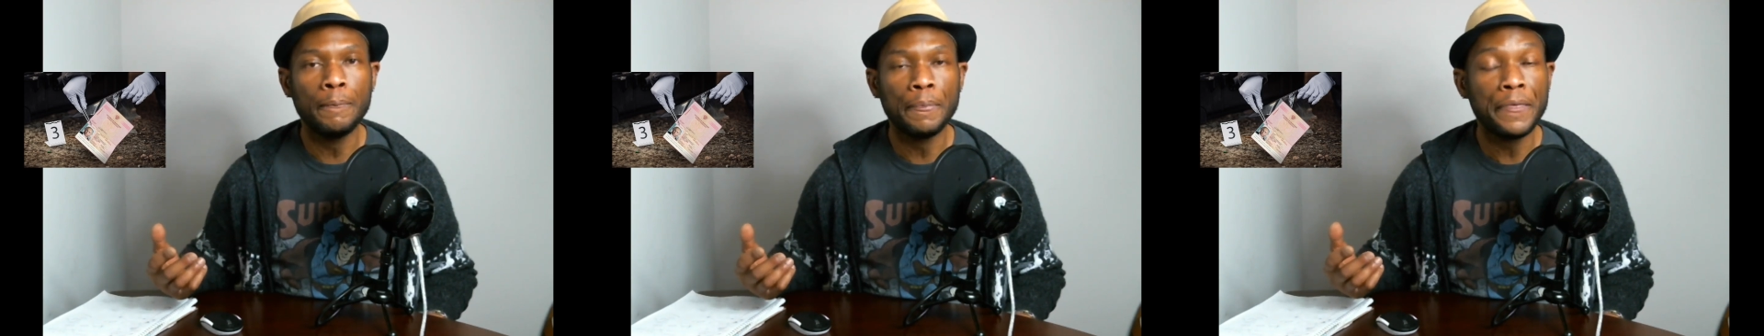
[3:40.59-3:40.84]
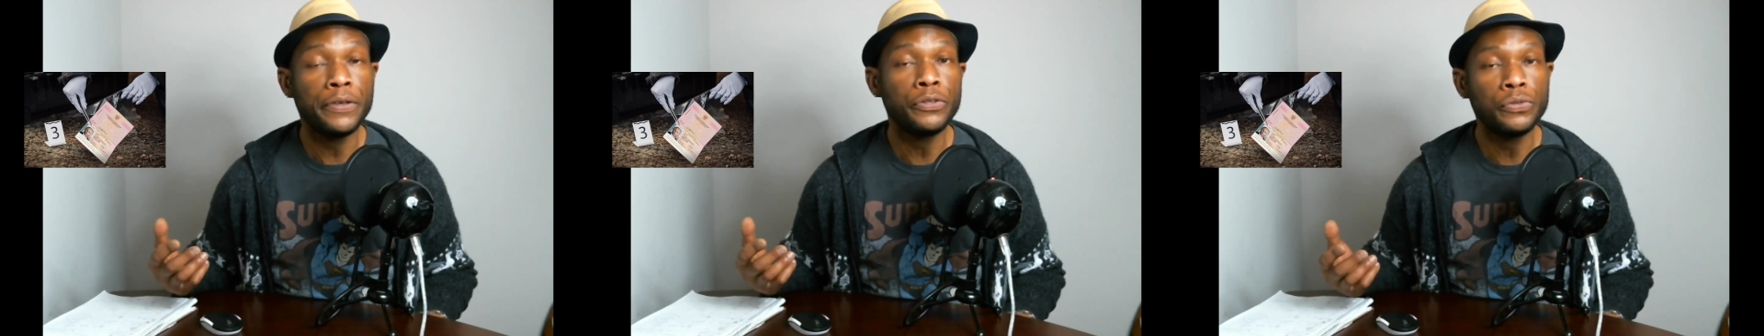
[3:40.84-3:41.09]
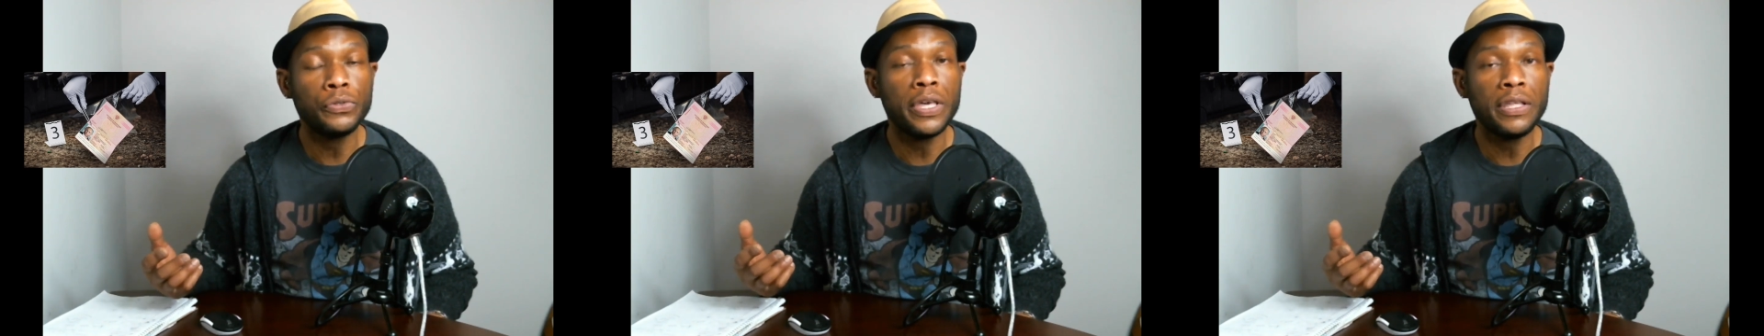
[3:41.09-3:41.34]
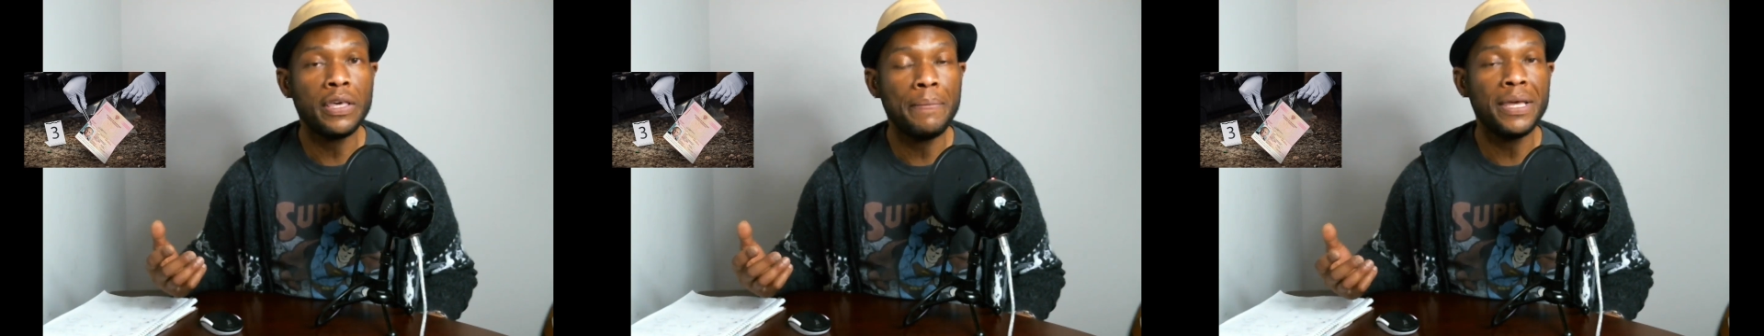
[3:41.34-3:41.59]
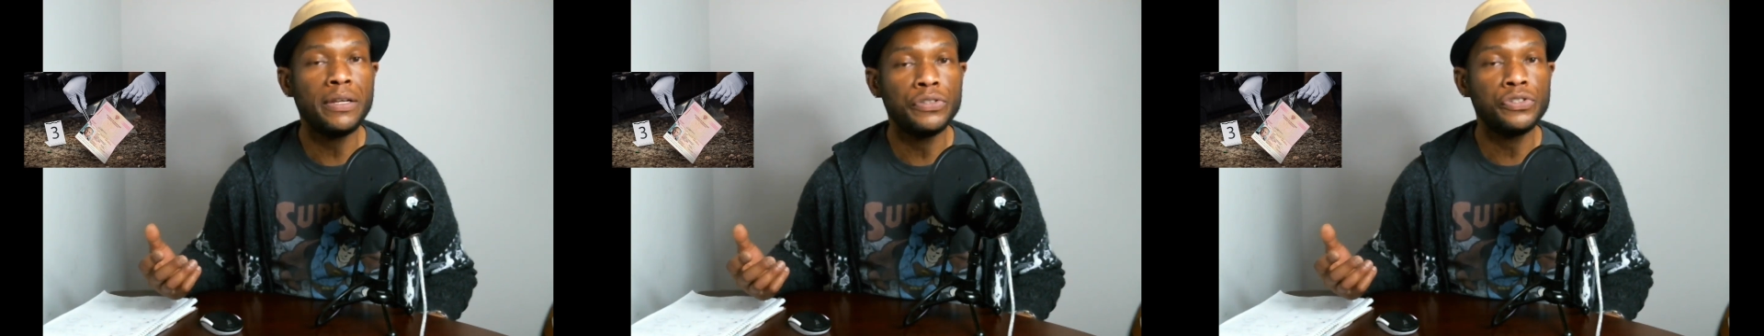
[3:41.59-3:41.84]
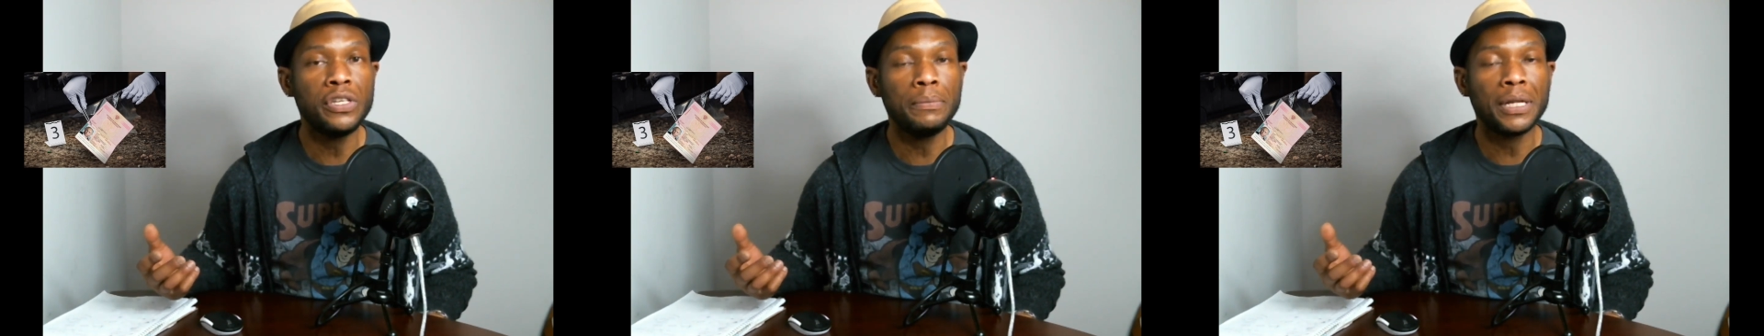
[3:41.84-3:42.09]
this they, they made it
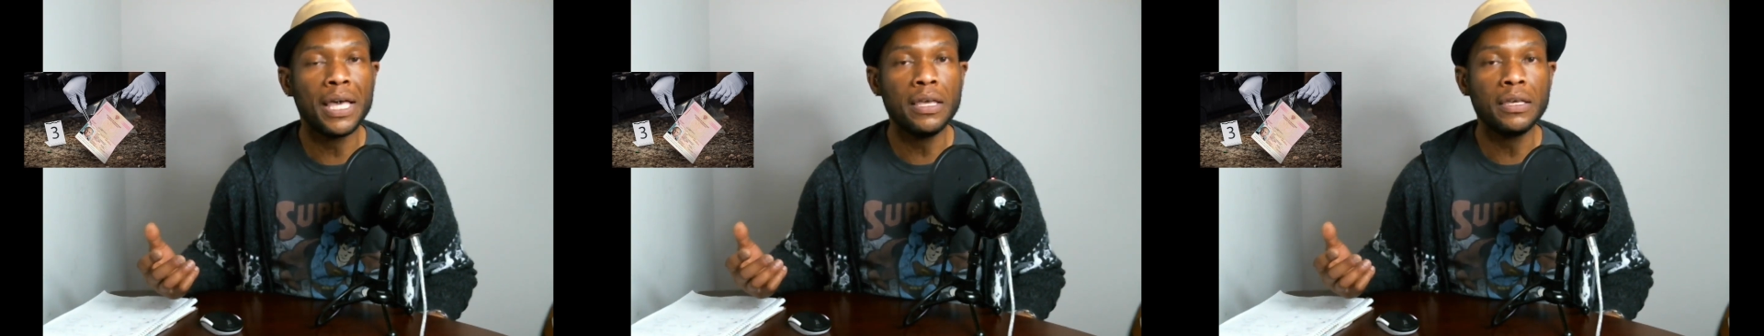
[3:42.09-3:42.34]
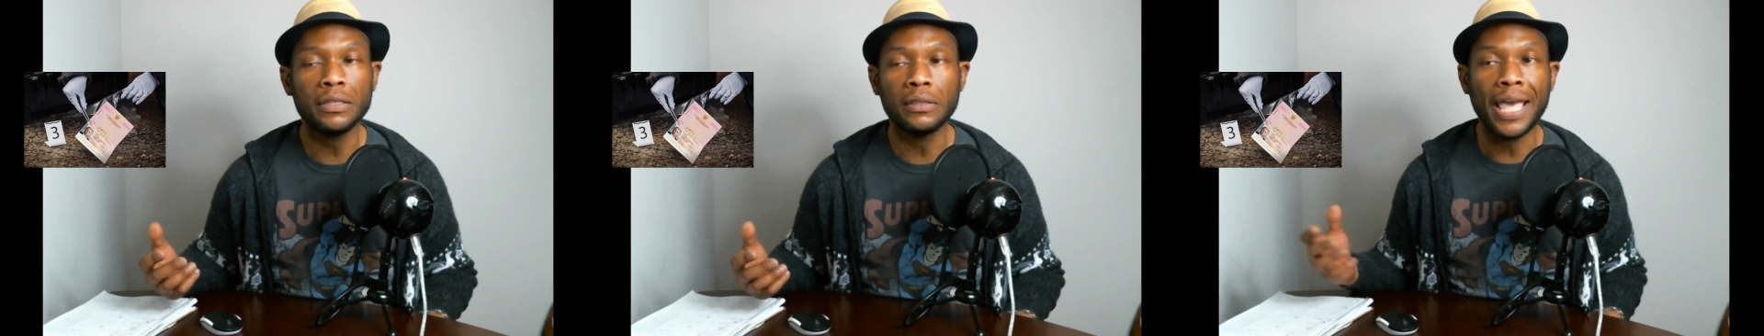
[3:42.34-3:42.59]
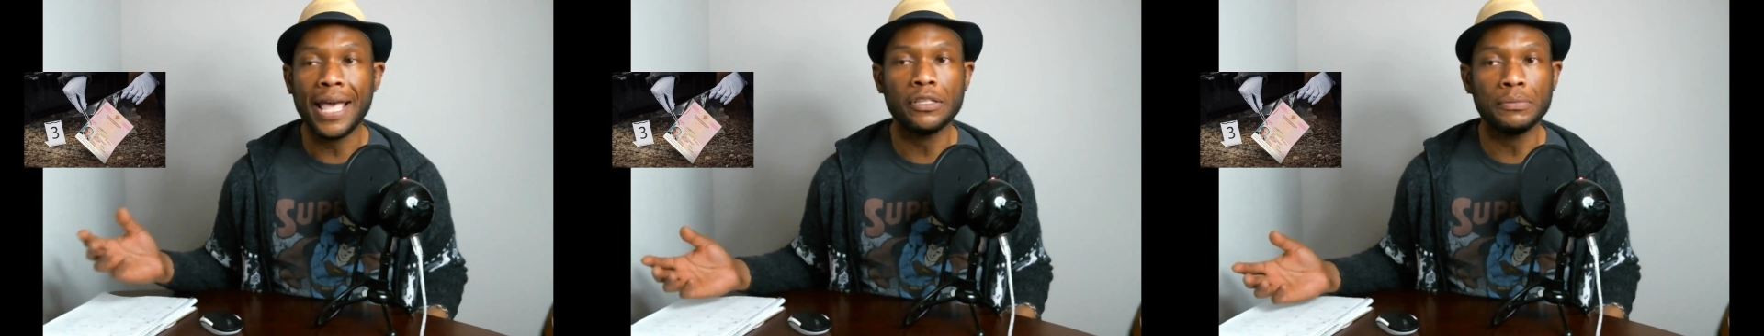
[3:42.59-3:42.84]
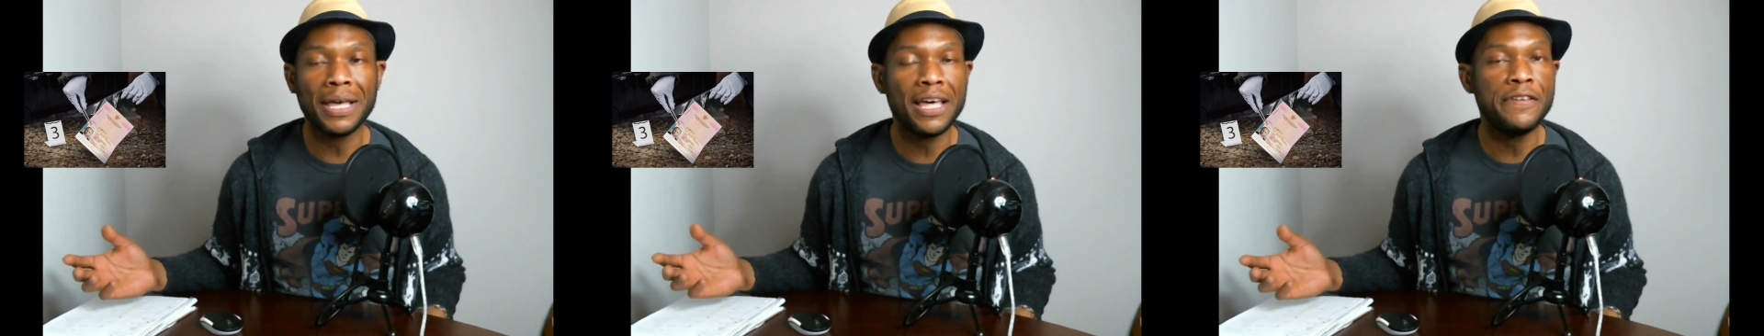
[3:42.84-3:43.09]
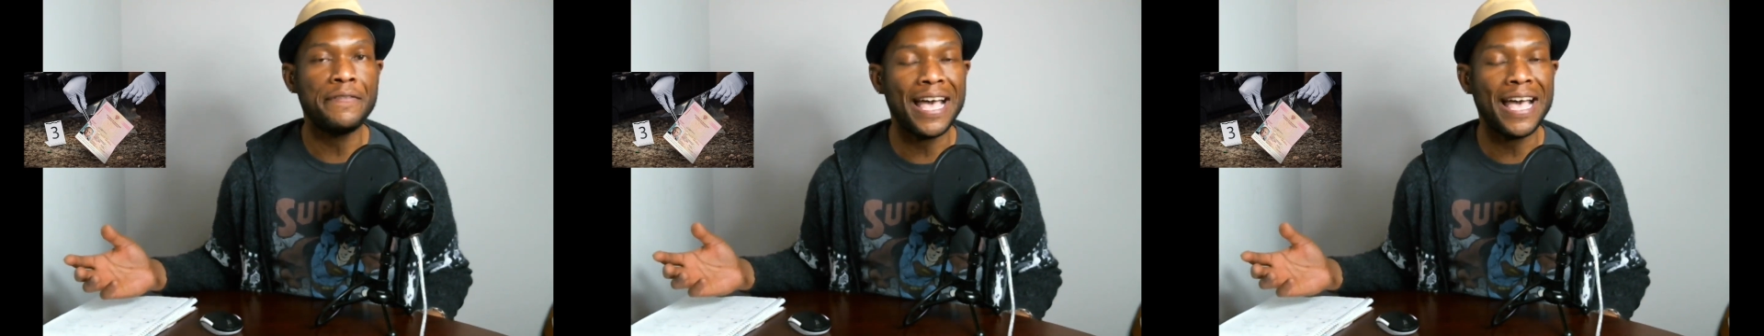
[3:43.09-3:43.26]
seem like they had some kind of